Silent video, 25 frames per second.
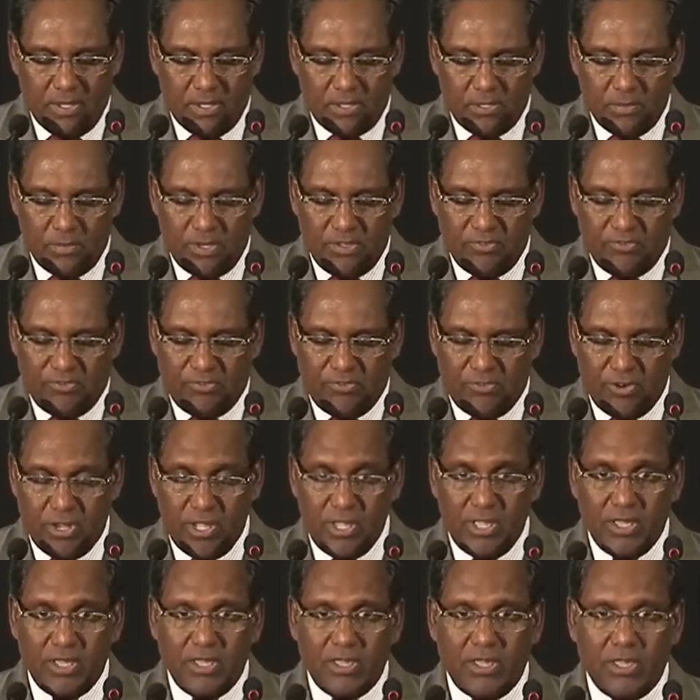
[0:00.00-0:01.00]
to be
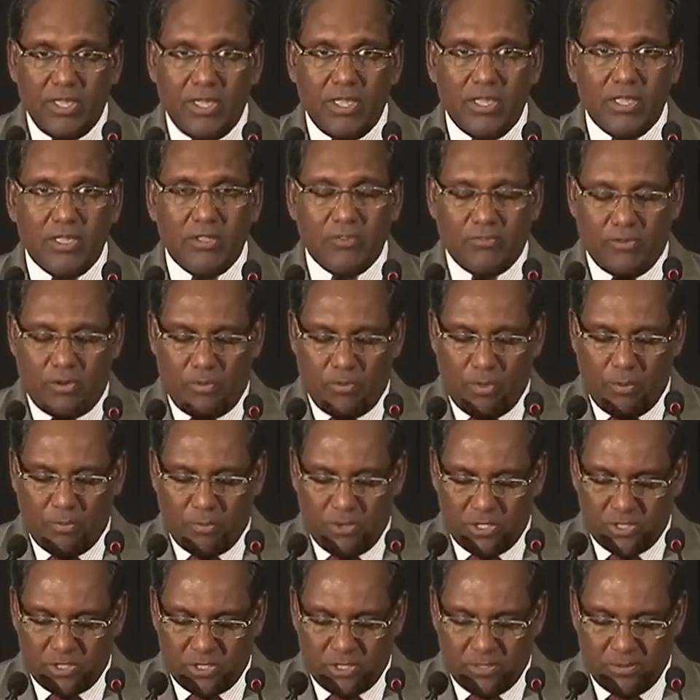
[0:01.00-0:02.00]
free from
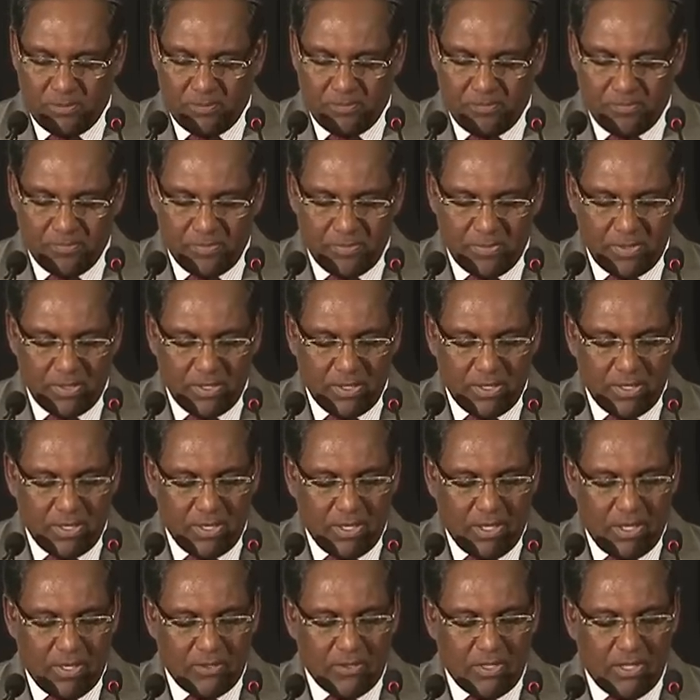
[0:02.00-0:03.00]
oppression
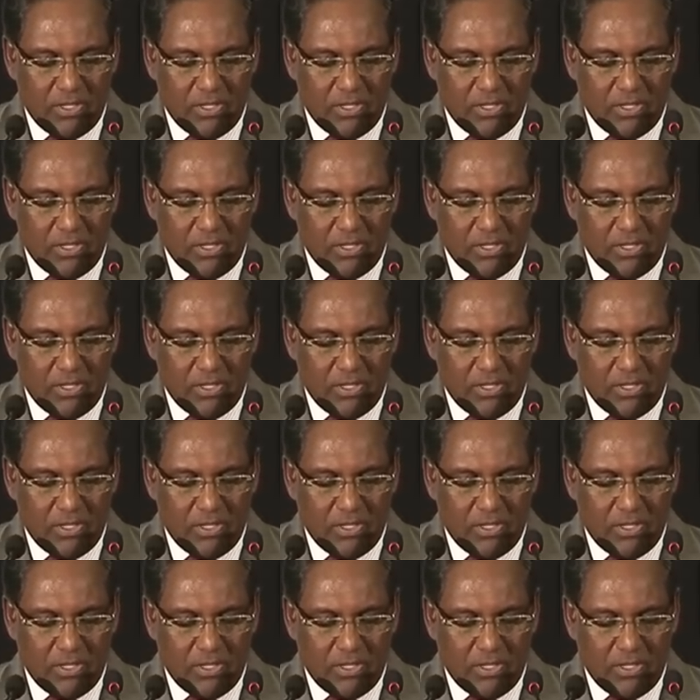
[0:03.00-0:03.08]
and